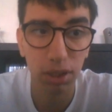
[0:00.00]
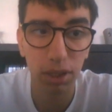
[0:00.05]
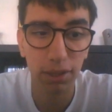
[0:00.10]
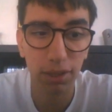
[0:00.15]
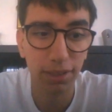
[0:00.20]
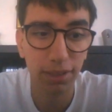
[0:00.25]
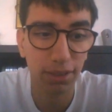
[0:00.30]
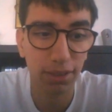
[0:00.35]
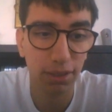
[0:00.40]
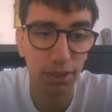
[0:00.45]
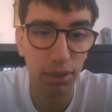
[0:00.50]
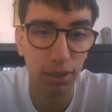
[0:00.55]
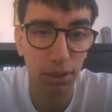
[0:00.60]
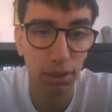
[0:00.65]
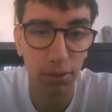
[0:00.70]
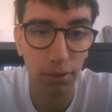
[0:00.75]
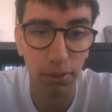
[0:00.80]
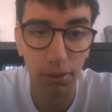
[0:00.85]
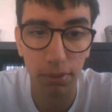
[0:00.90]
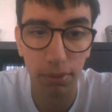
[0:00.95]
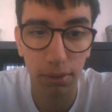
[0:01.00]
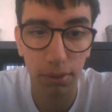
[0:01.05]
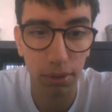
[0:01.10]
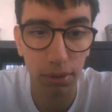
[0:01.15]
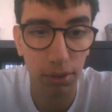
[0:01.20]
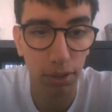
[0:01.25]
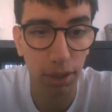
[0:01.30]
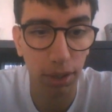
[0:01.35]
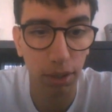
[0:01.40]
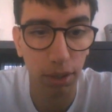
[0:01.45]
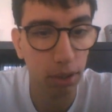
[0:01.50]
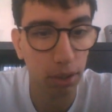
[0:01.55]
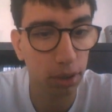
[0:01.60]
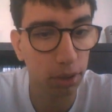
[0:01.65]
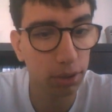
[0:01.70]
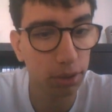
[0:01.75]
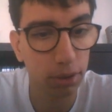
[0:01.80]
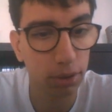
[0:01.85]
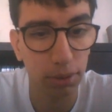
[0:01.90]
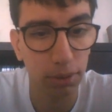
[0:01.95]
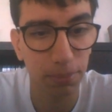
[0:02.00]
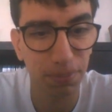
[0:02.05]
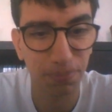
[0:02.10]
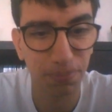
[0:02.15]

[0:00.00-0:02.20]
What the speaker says: it's still looking good.